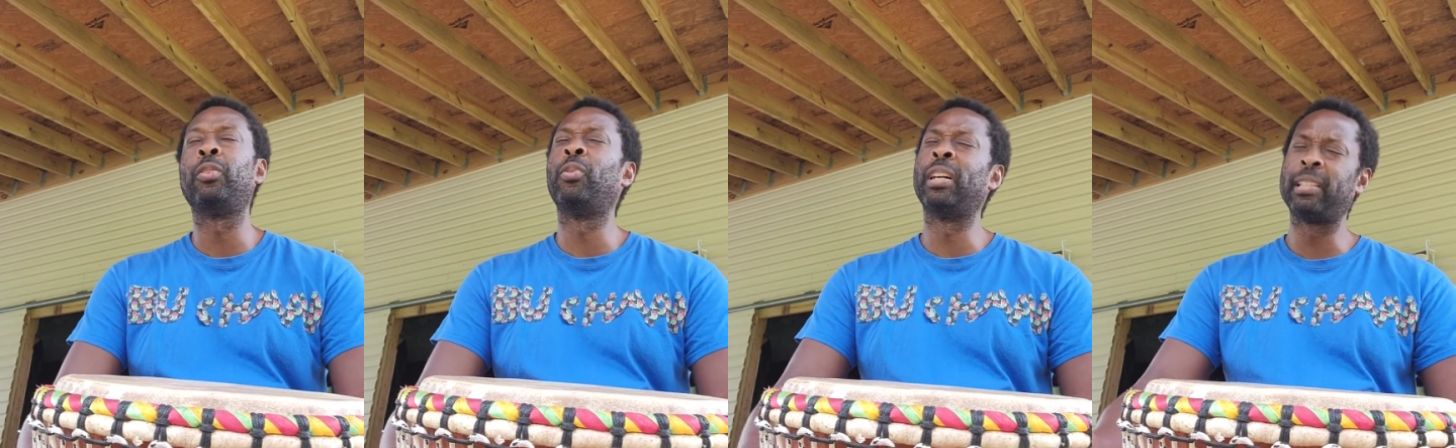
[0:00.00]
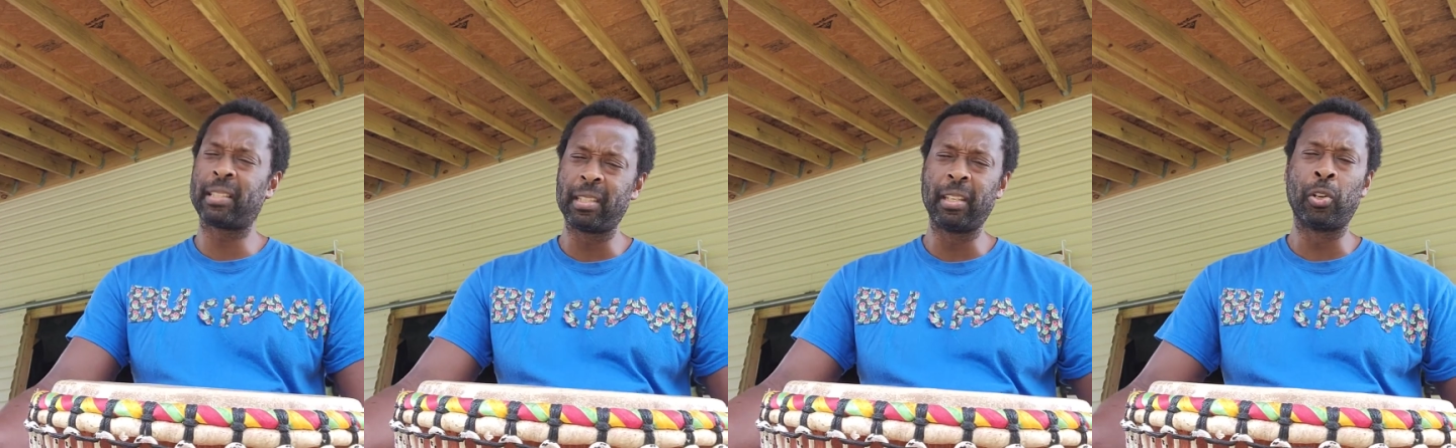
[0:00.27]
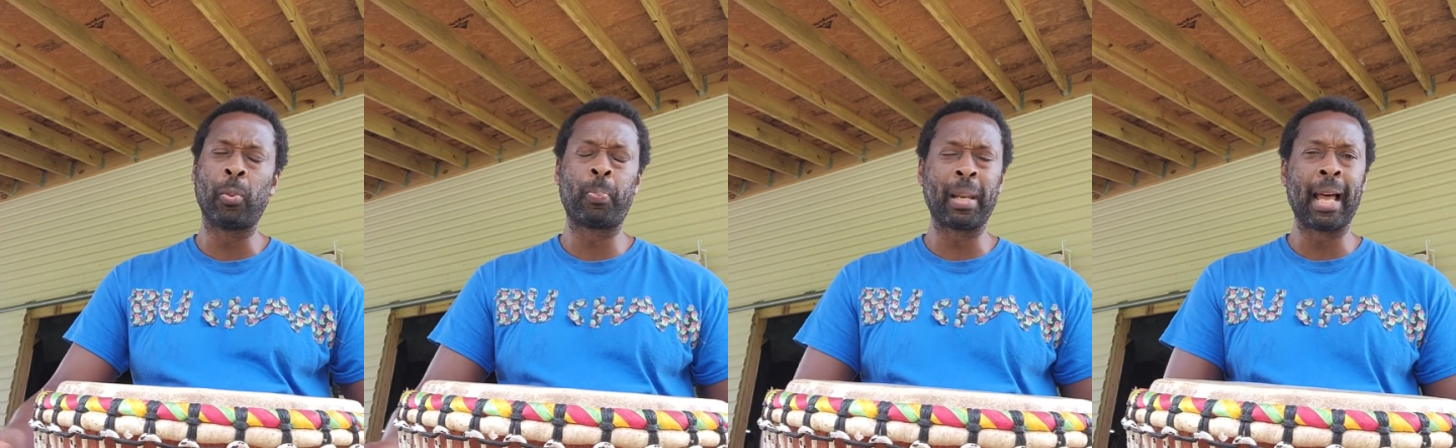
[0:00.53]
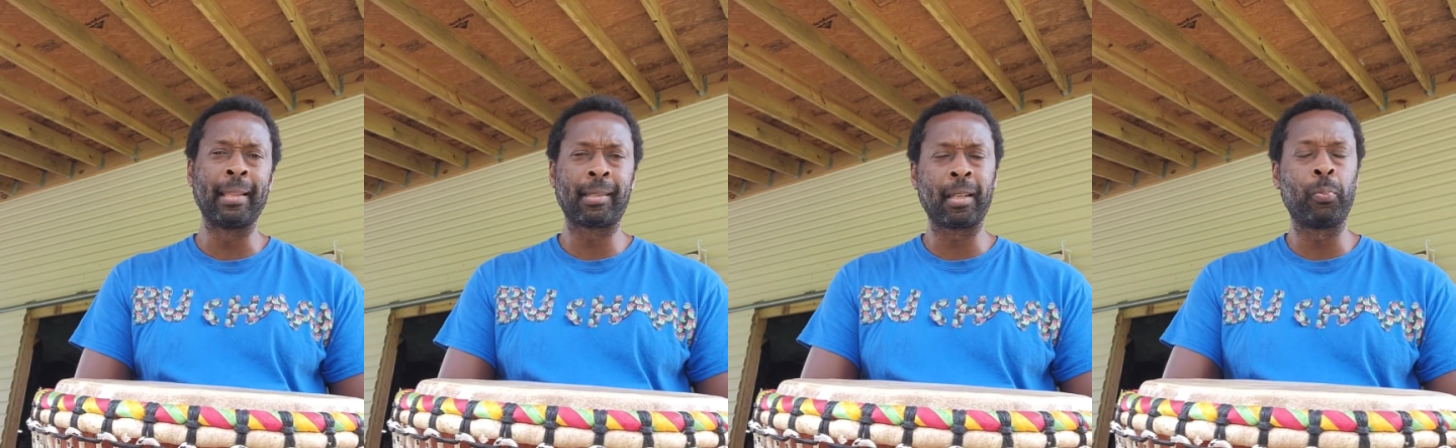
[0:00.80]
Well,
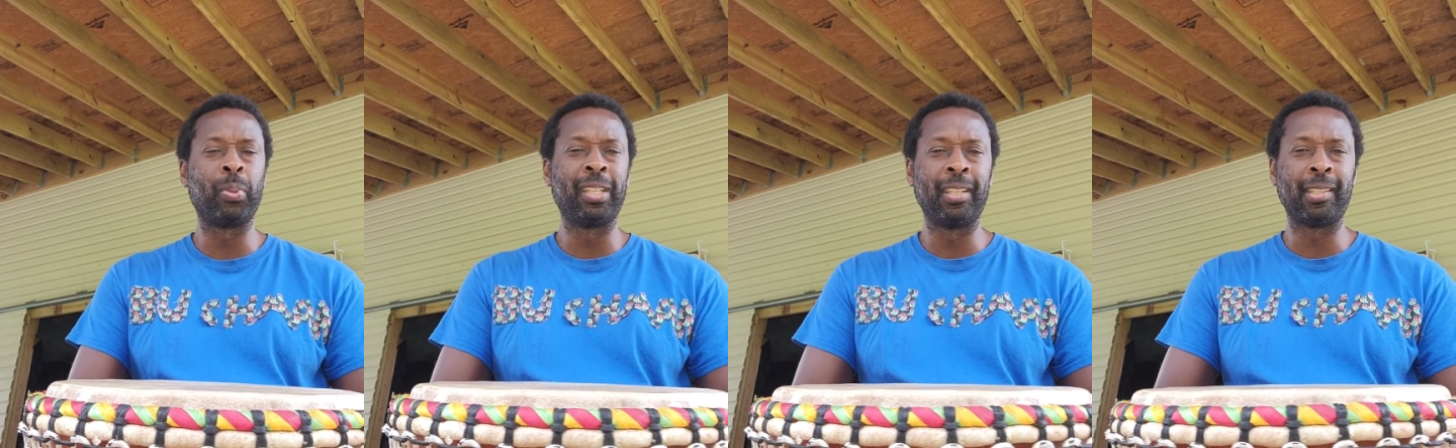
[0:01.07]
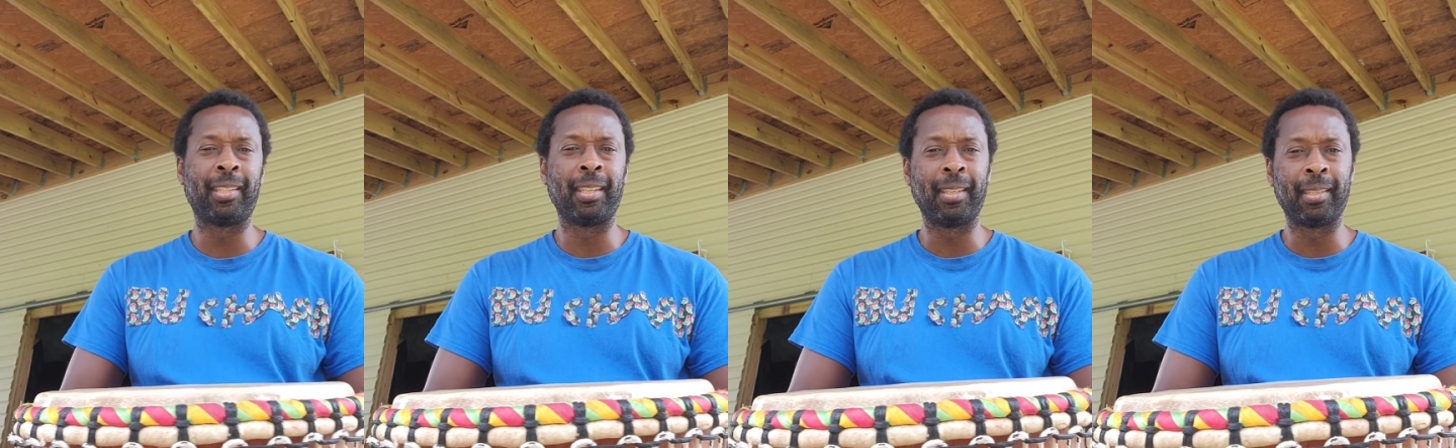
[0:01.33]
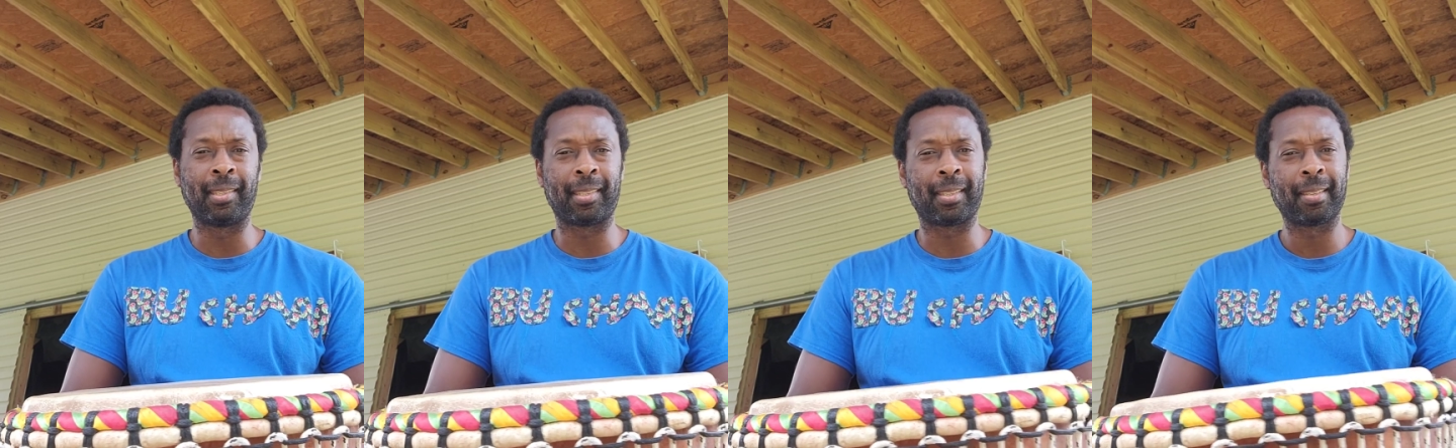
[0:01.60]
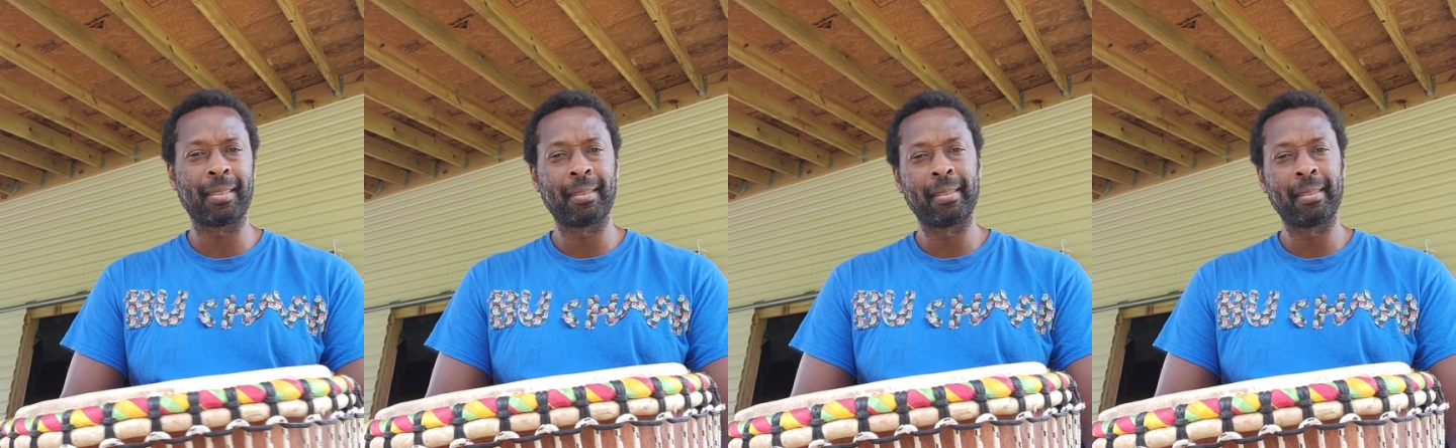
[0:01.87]
plants could be diseased.